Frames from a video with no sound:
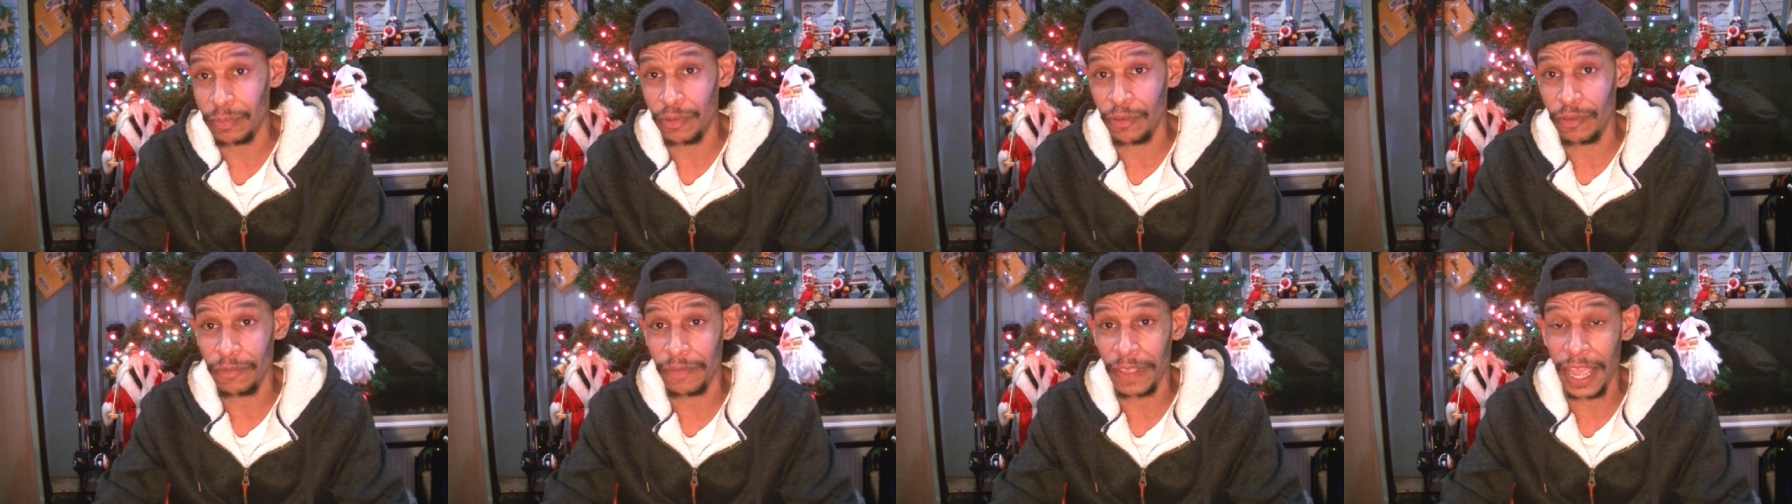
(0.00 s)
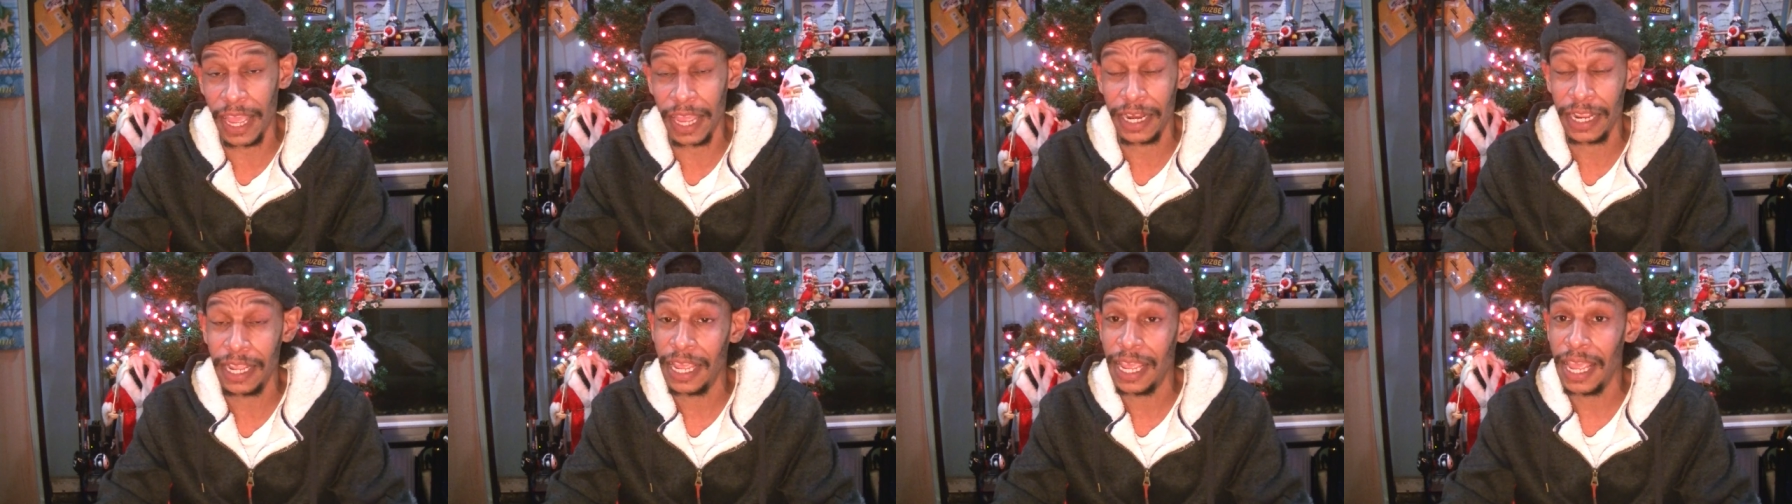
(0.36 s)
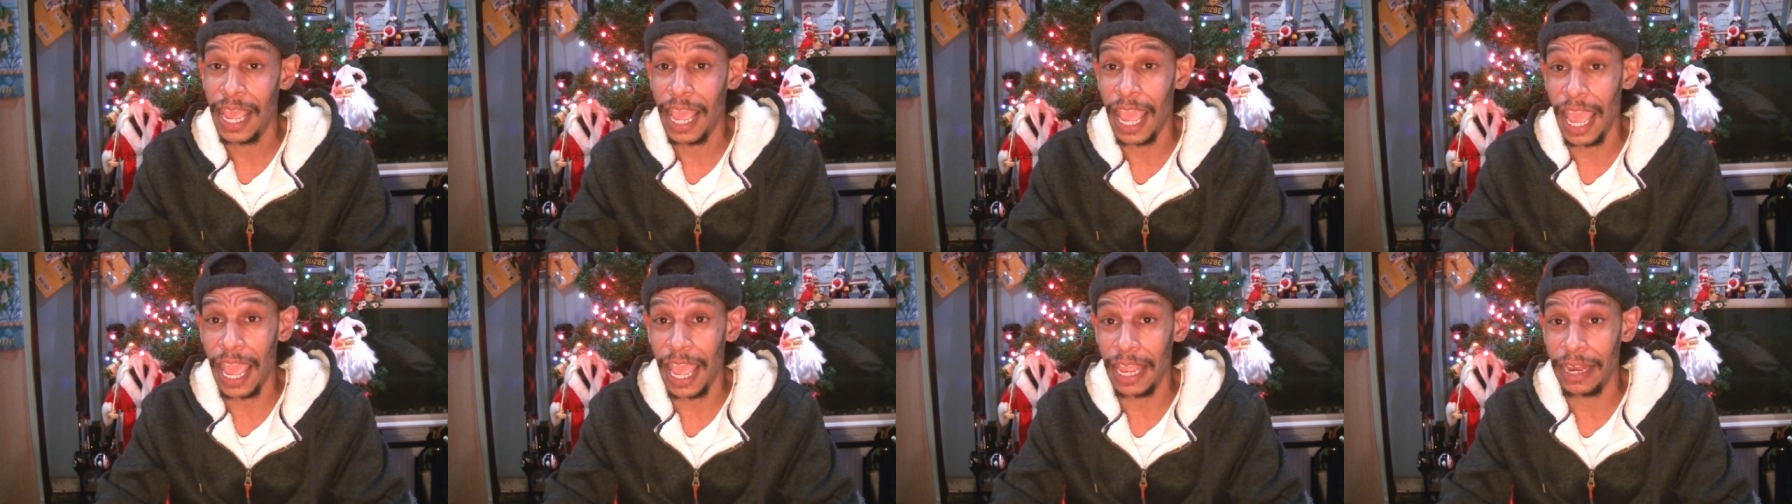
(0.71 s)
improve that,
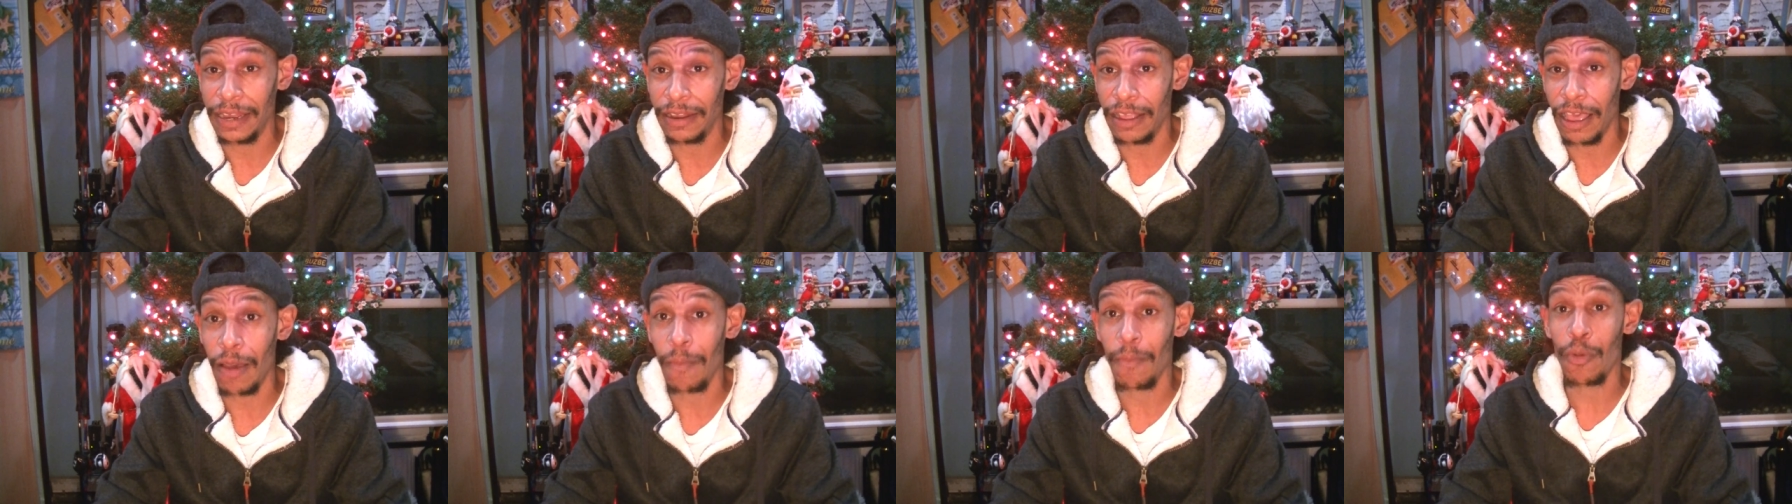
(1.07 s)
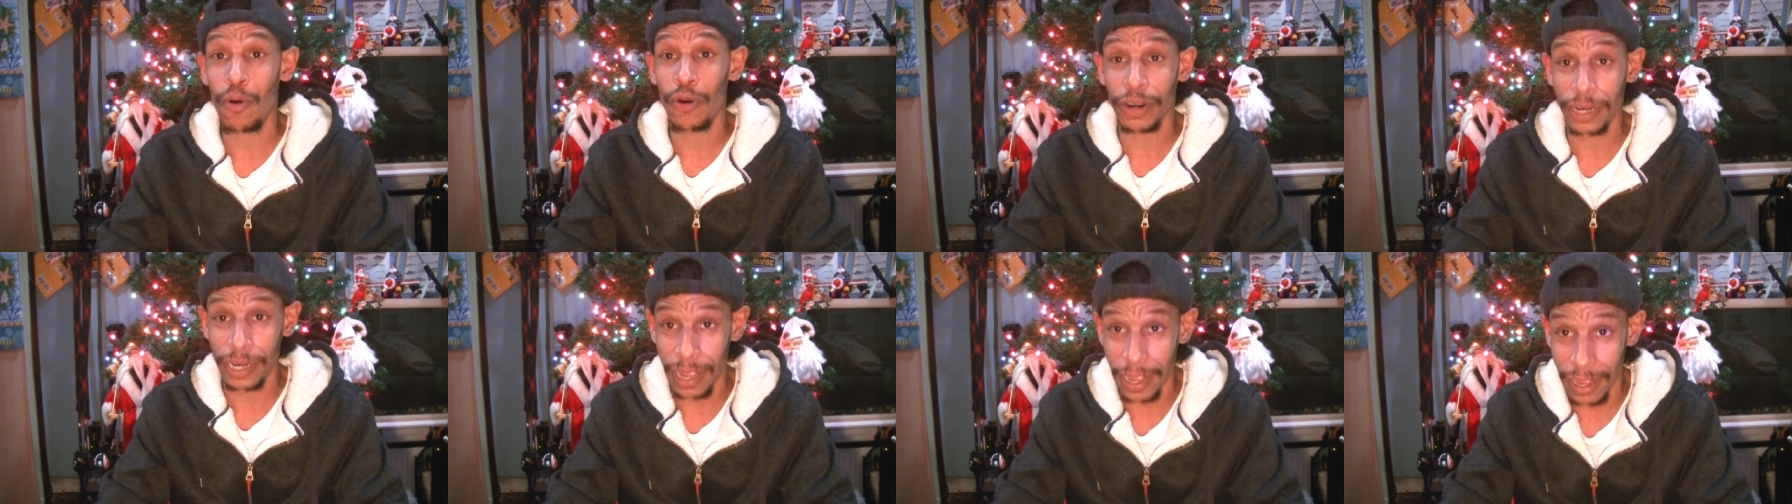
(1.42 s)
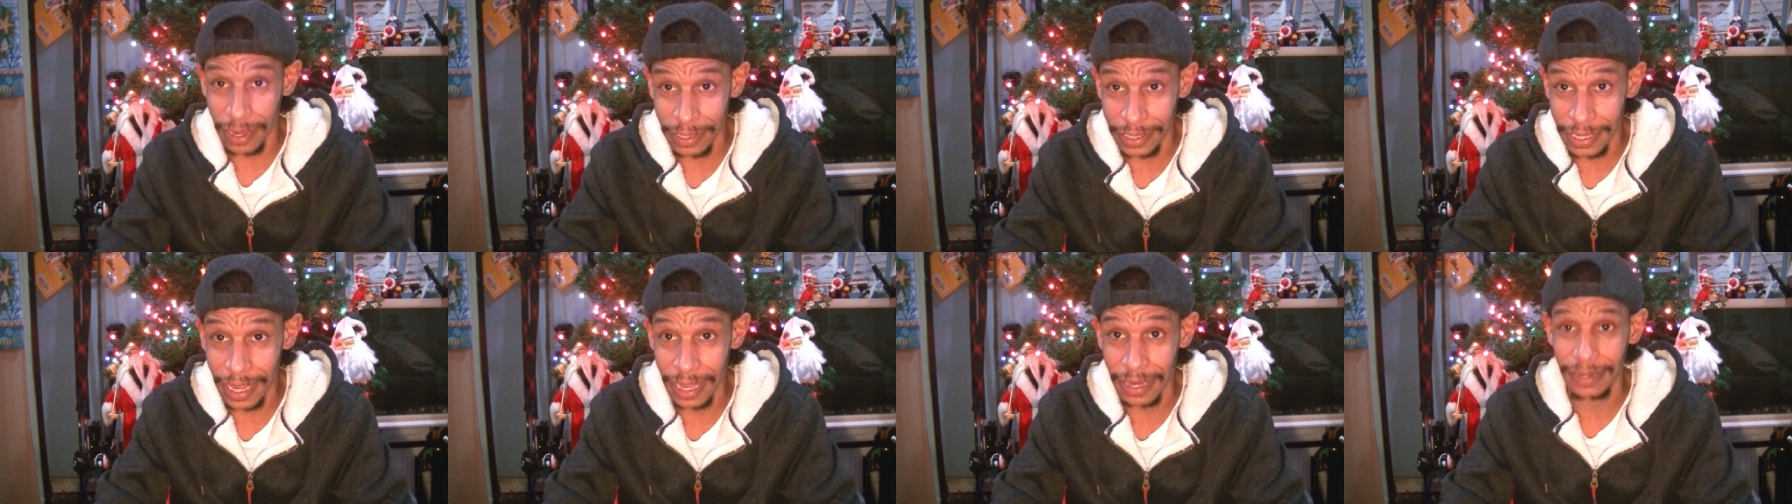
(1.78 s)
and uh, more
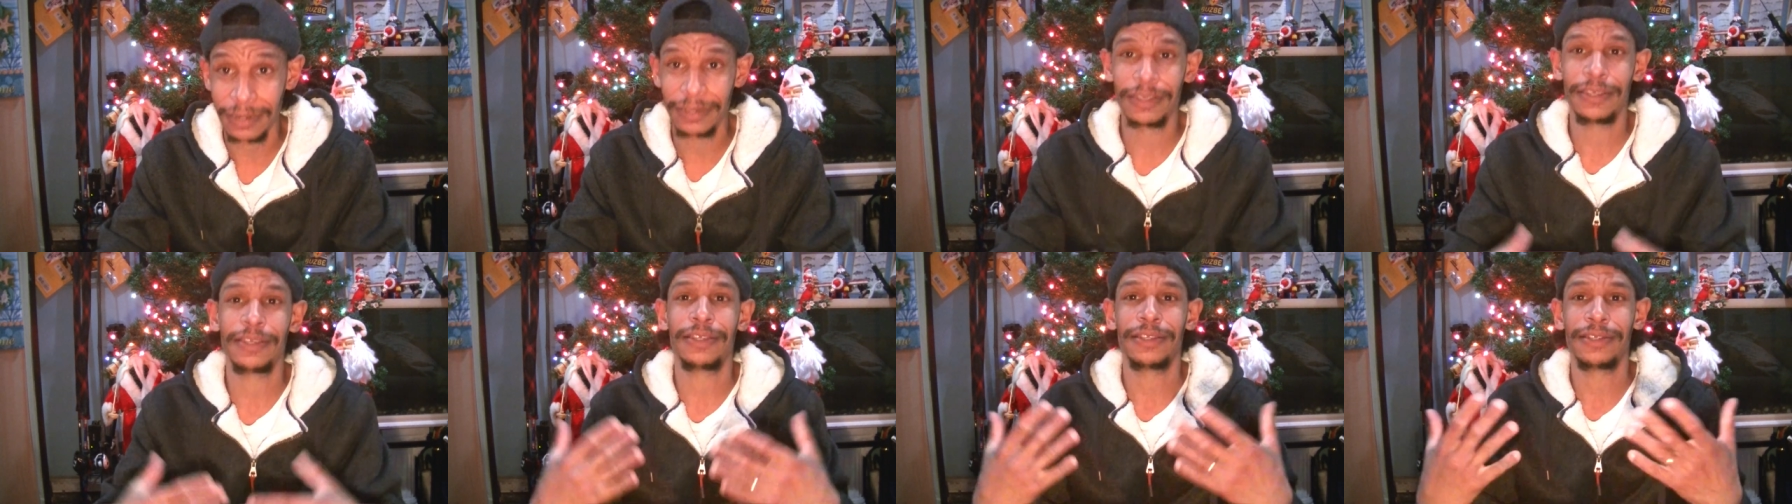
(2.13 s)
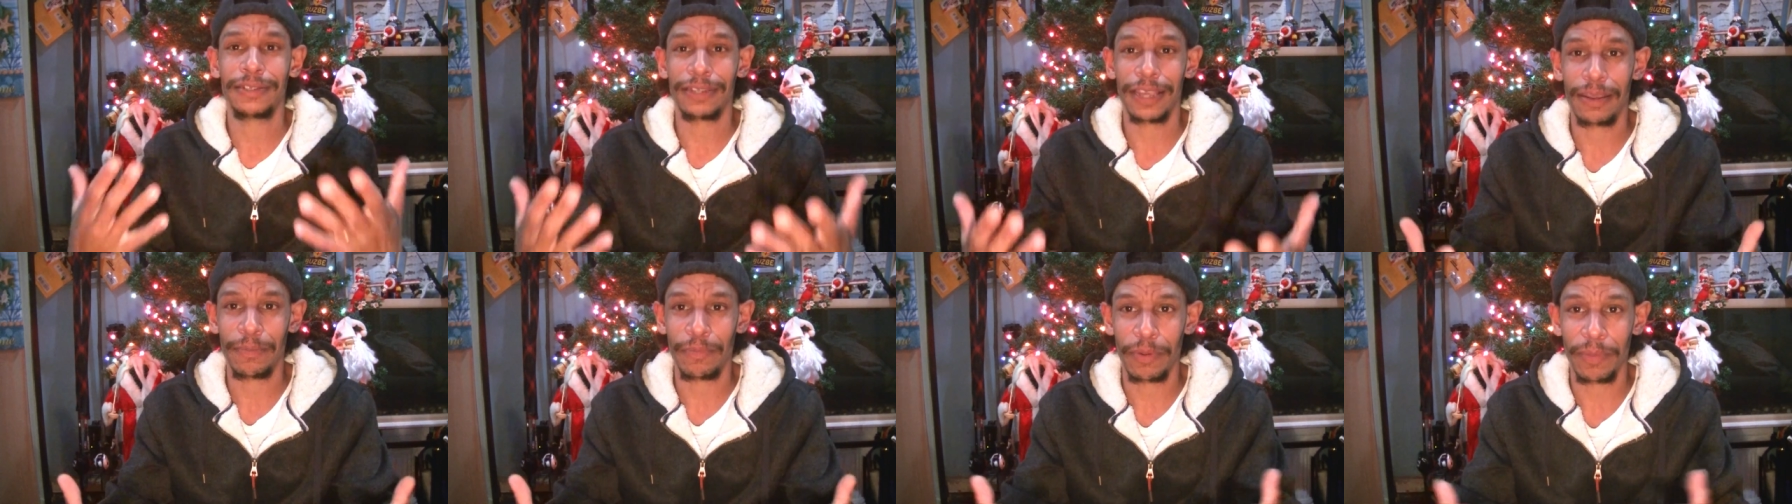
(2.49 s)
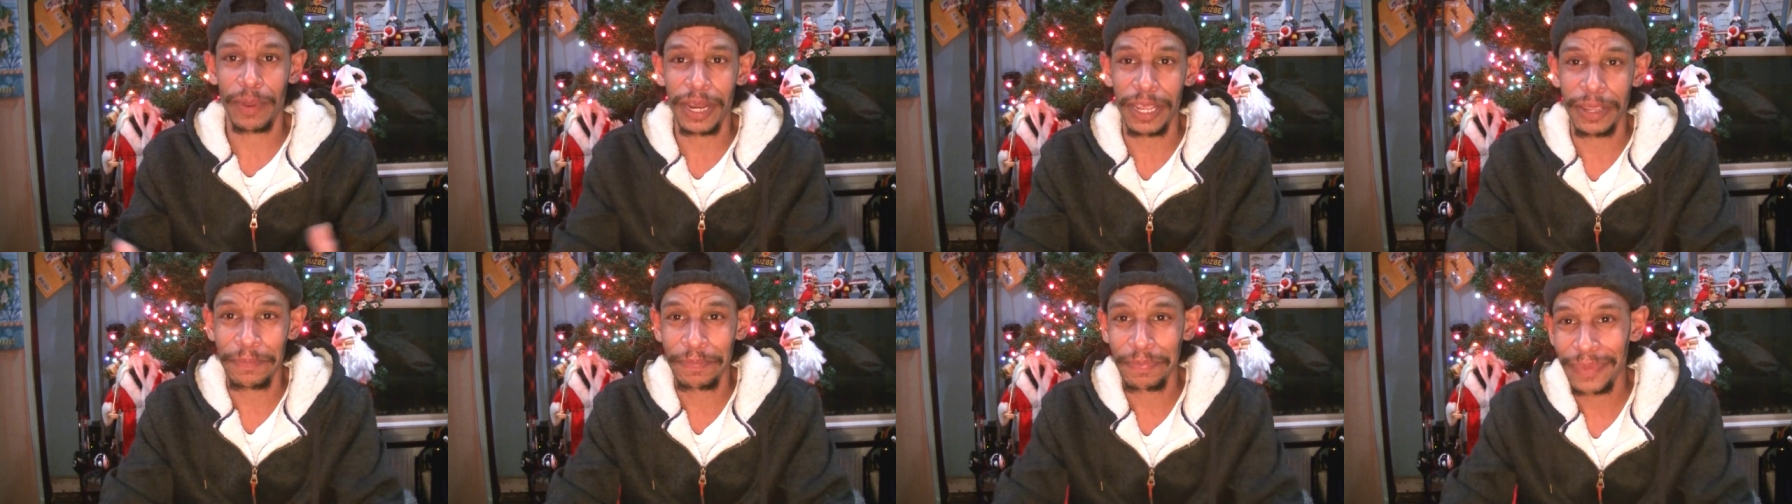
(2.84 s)
content, time
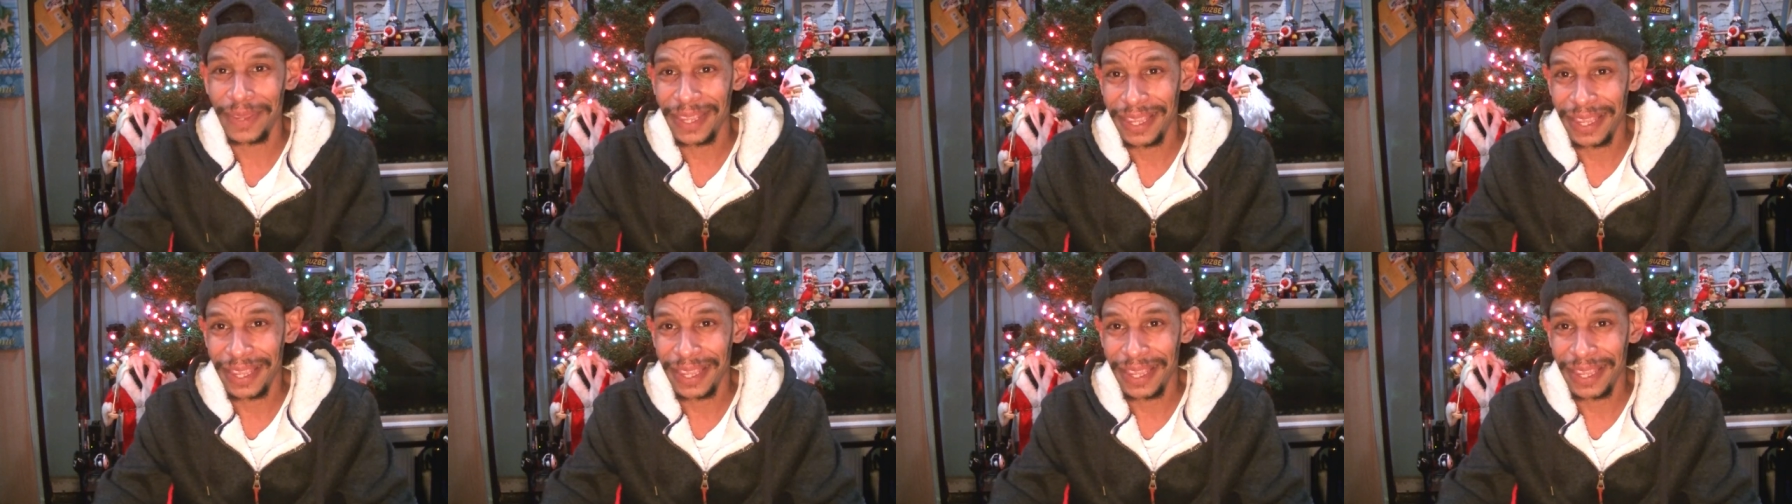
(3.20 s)
permitting,